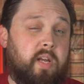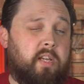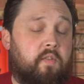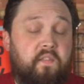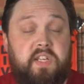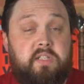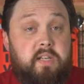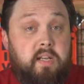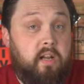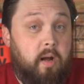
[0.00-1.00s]
will get you
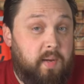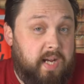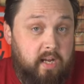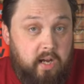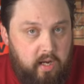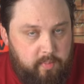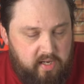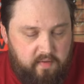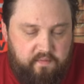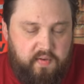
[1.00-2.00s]
featured in an up and
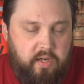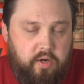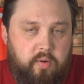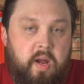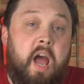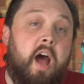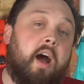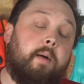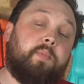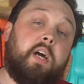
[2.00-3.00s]
coming video.
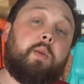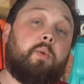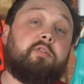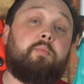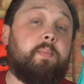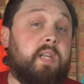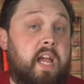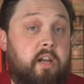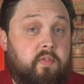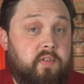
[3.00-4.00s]
Otherwise, remember to
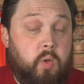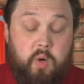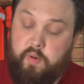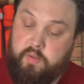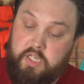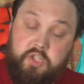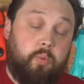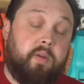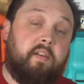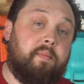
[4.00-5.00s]
head over to our website,
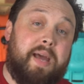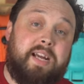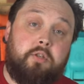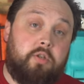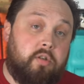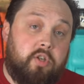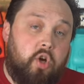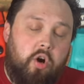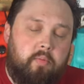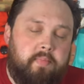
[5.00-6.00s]

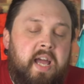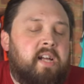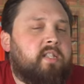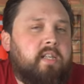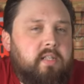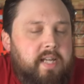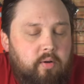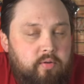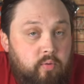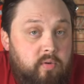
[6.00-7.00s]
scubadivermag.com. Check us
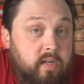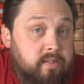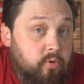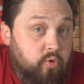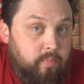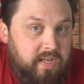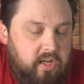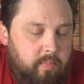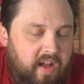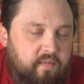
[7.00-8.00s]
out on all our social
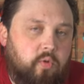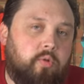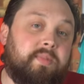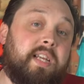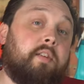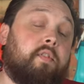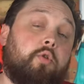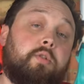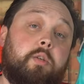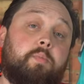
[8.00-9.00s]
media platforms. And if you're
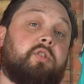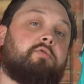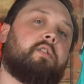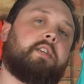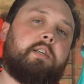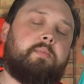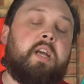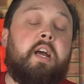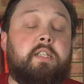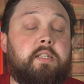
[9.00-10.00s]
not subscribed
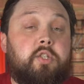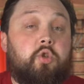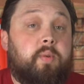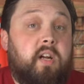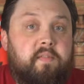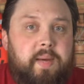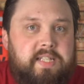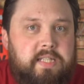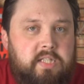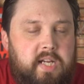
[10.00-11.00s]
to the Scuba Diver
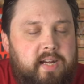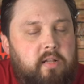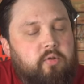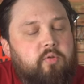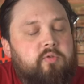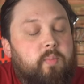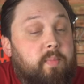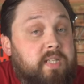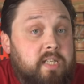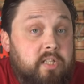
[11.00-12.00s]
Magazine channel, of course,
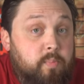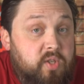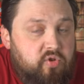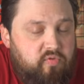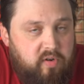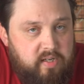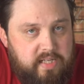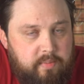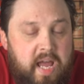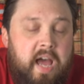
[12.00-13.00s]
remember to
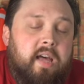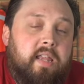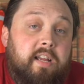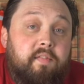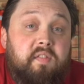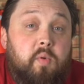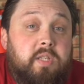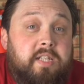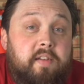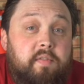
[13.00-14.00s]
subscribe. Thank you for
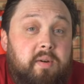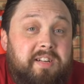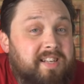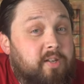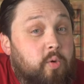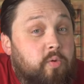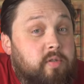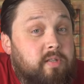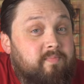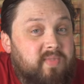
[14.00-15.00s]
watching, everybody. And of
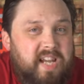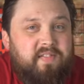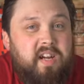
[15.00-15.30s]
course, safe